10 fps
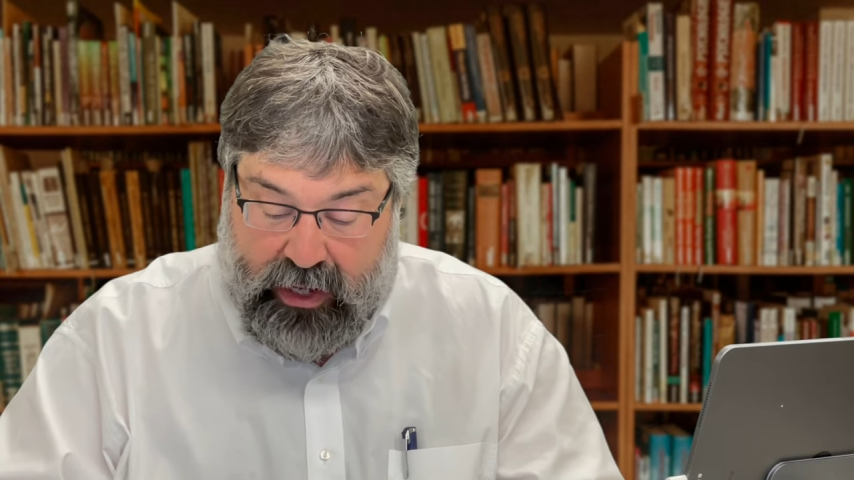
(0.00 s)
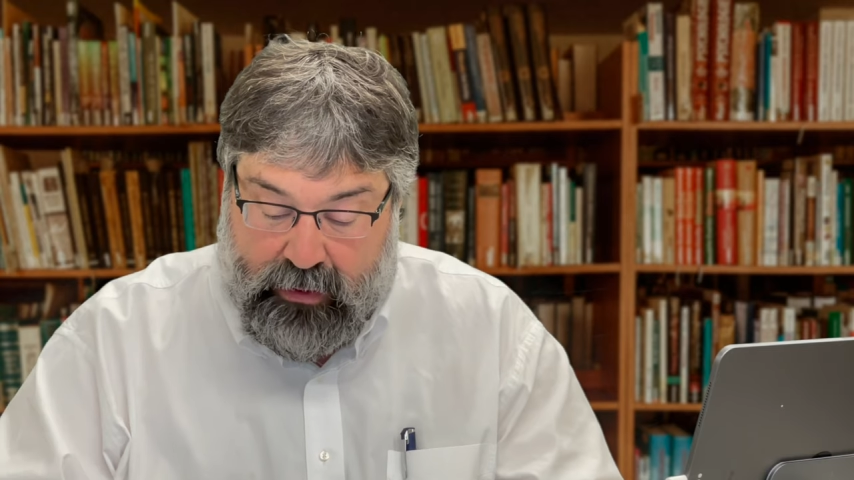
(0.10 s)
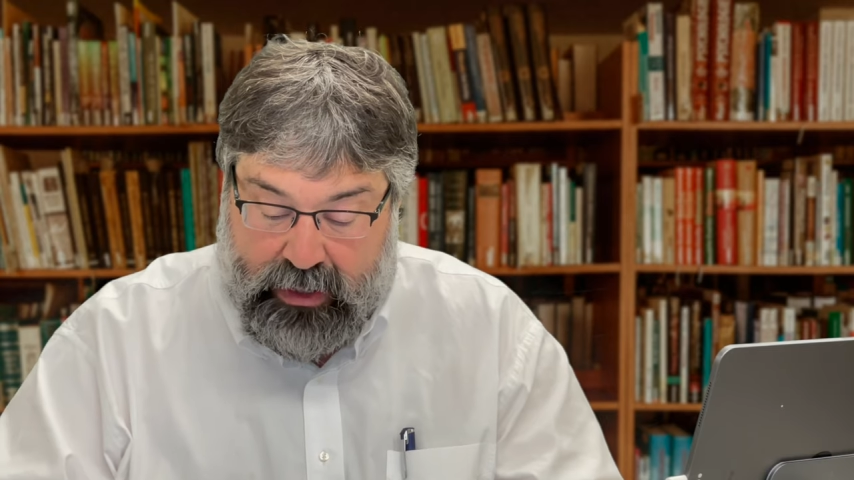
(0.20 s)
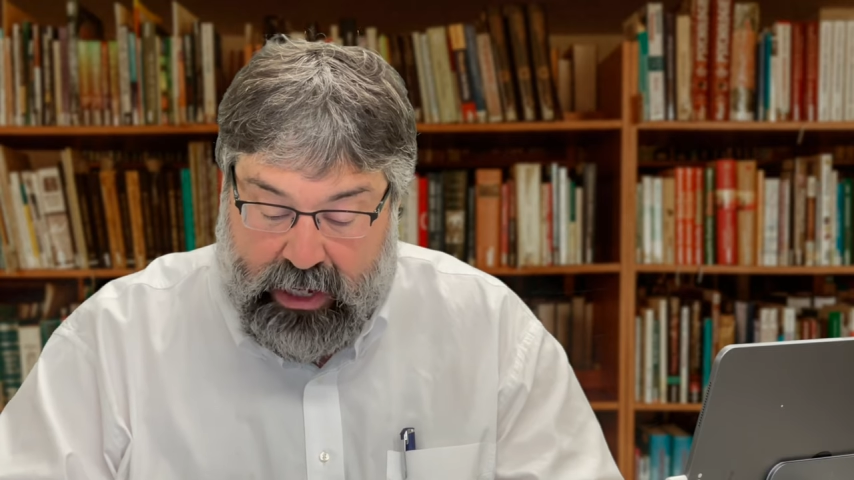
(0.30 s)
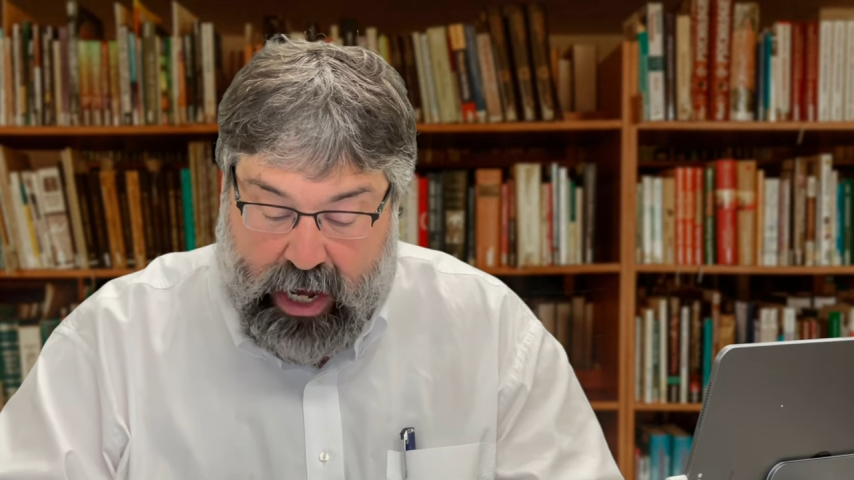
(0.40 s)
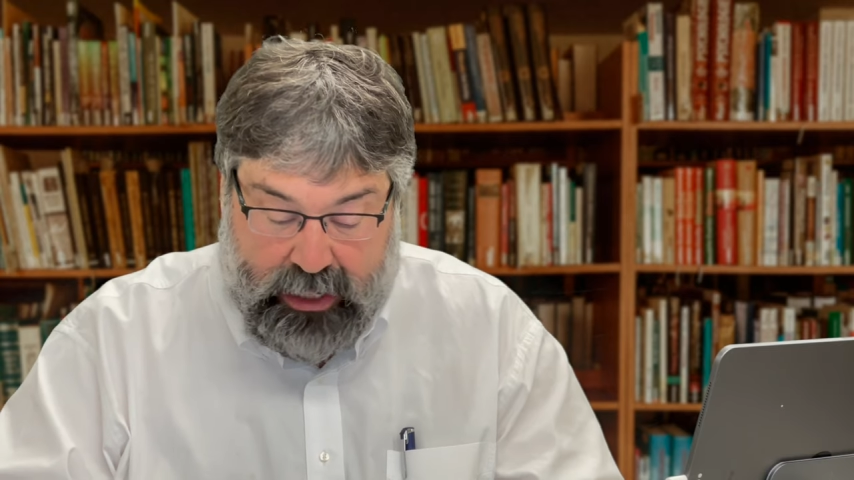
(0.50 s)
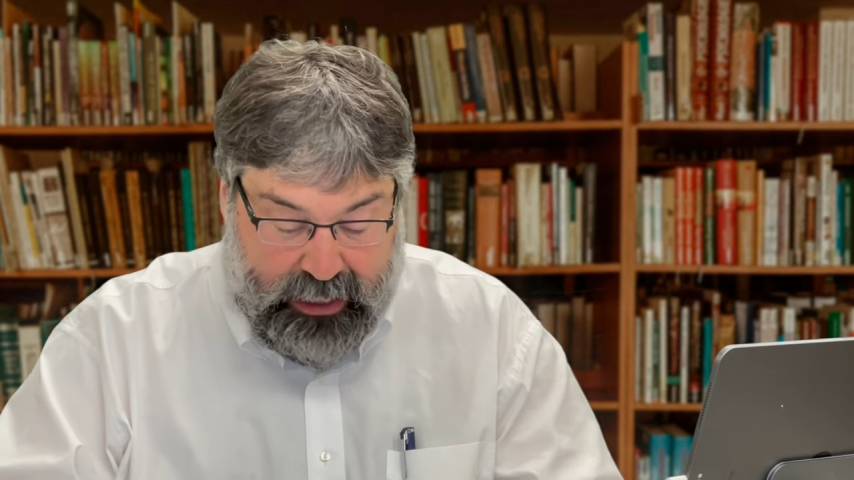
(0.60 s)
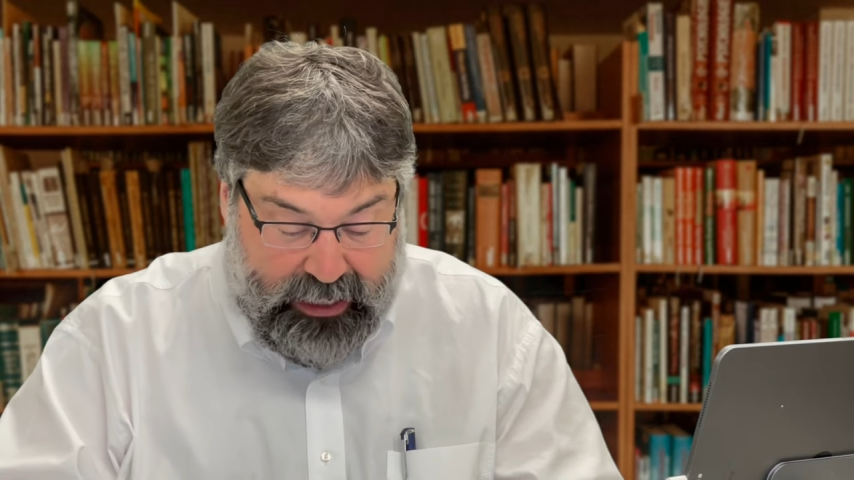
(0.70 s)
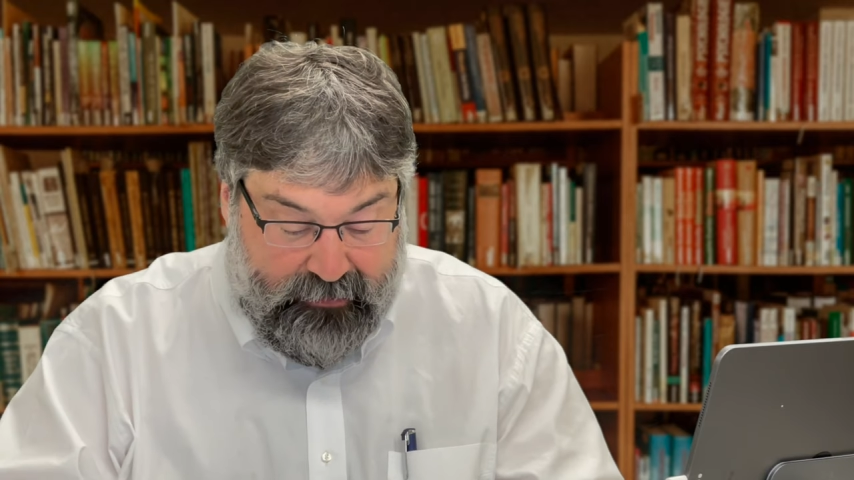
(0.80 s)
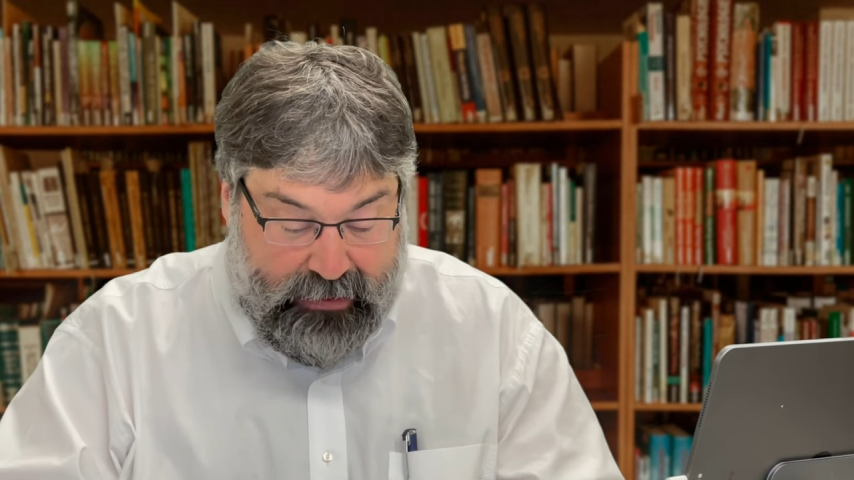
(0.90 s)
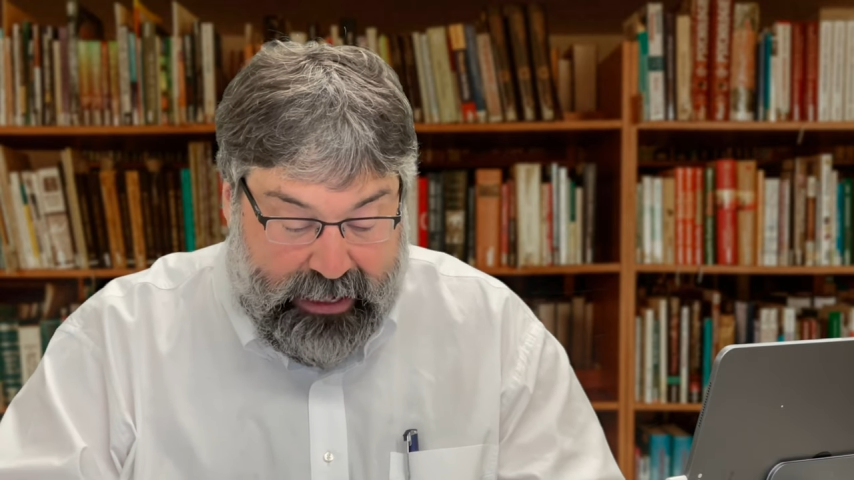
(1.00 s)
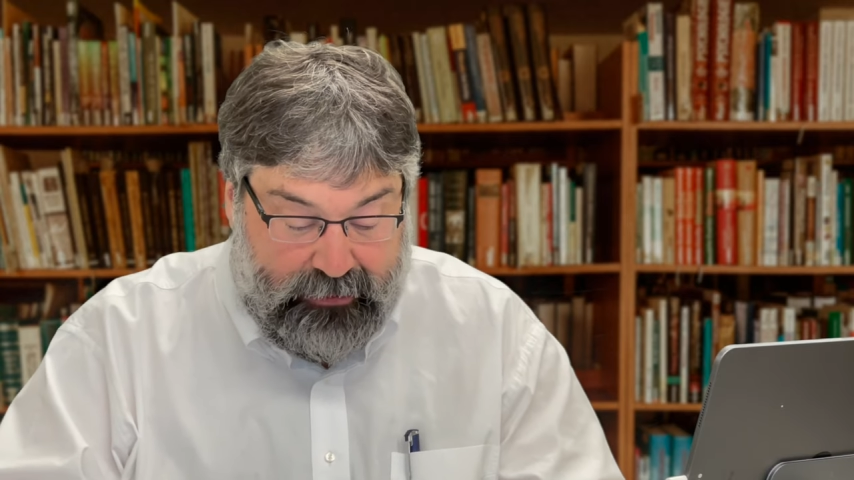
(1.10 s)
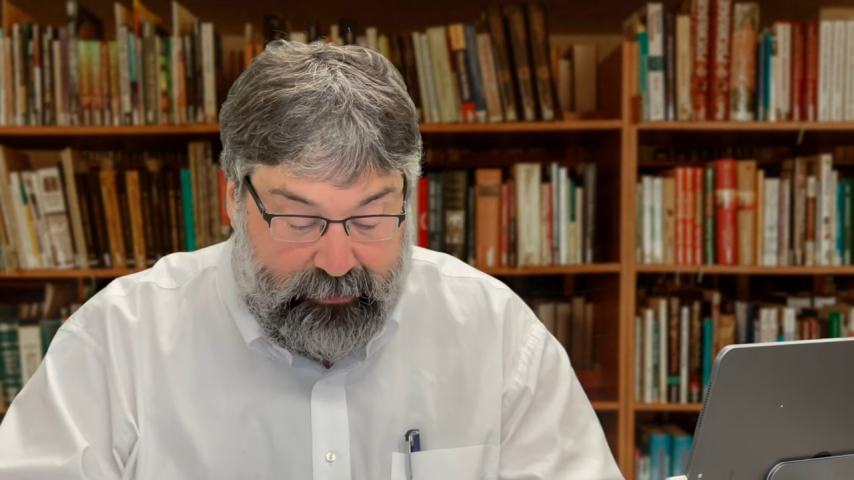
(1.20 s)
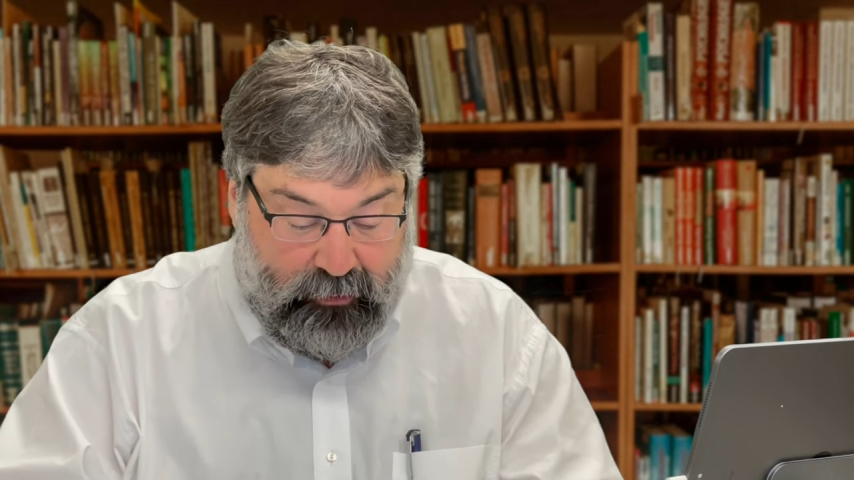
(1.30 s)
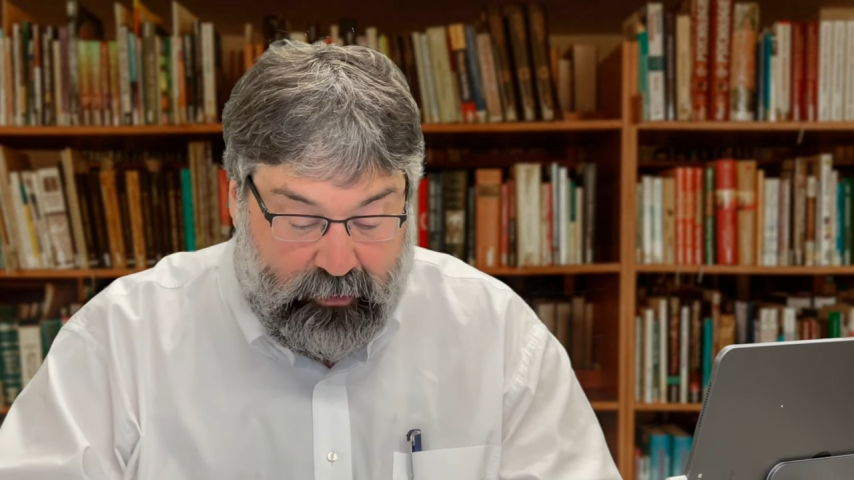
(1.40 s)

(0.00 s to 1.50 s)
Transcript: that we're talking about.